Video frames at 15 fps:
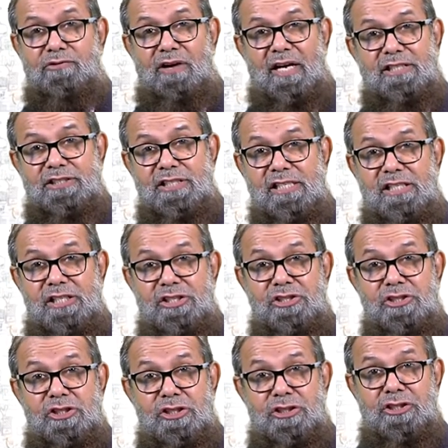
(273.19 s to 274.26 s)
writing in
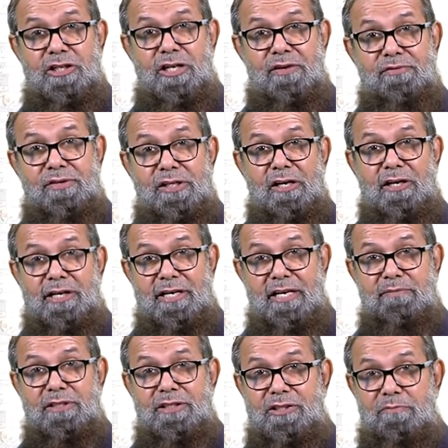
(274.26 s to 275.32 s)
each and every
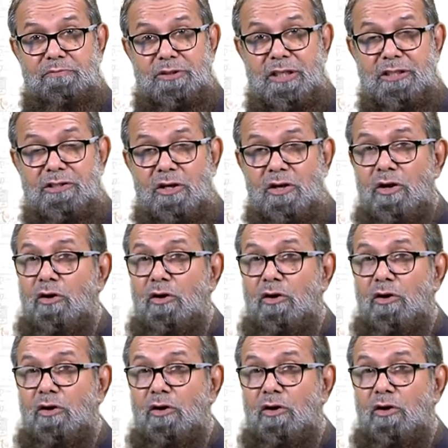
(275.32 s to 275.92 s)
academic subjects